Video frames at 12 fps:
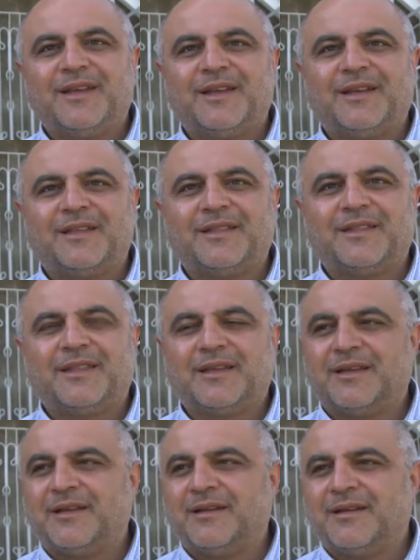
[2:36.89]
And
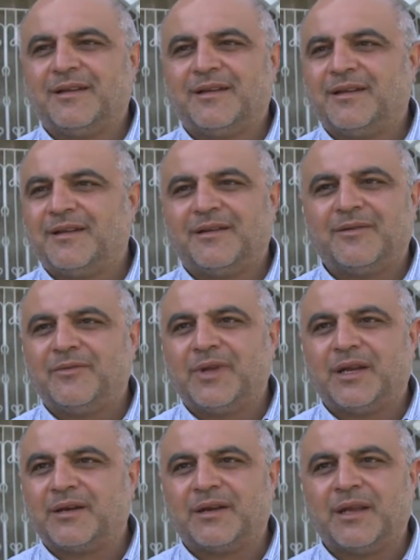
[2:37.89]
we
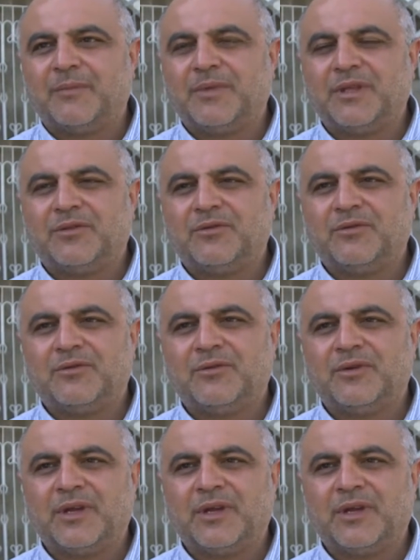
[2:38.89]
are happy to